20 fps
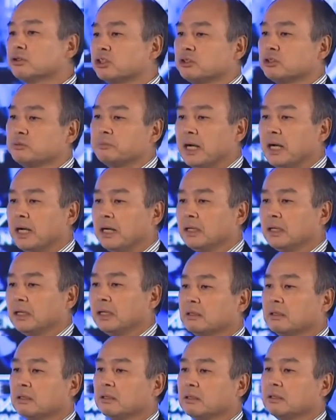smart
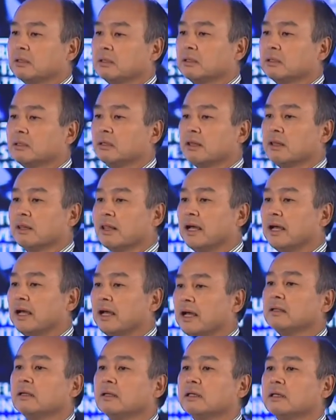
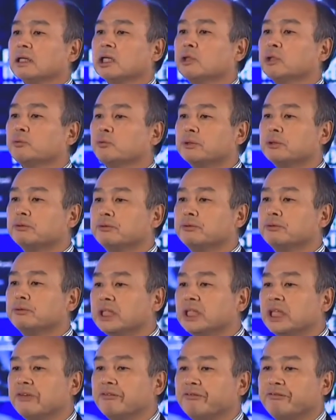that it will
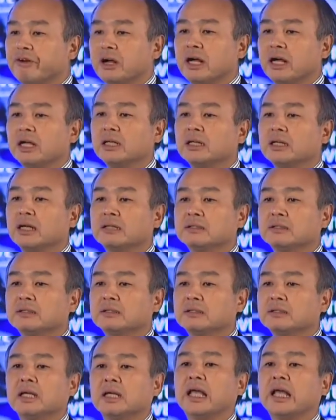redefine, as
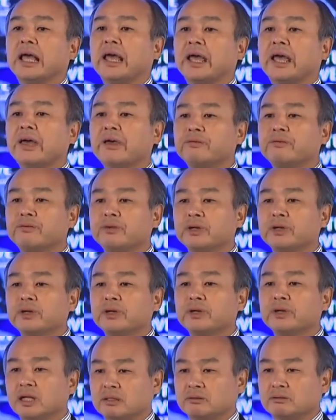I said, every
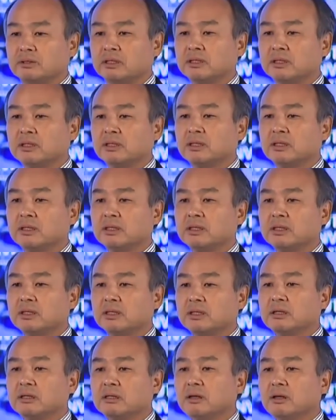industry,
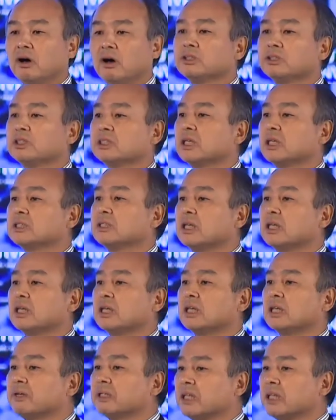not just the
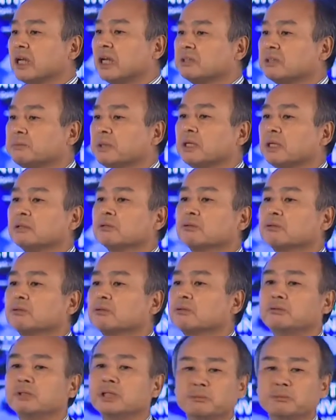advertisement
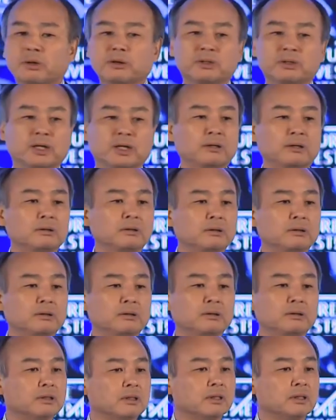to remodel
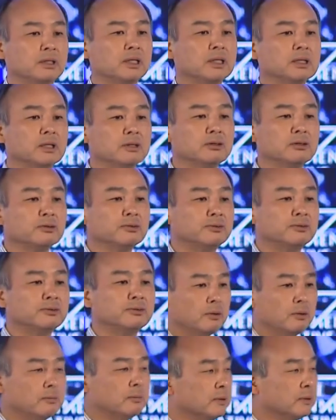in a new
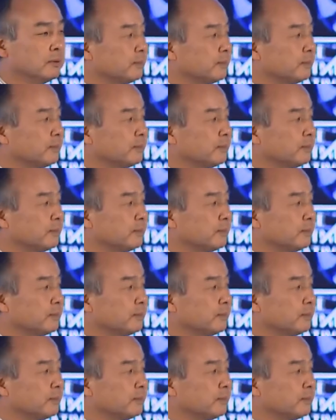form.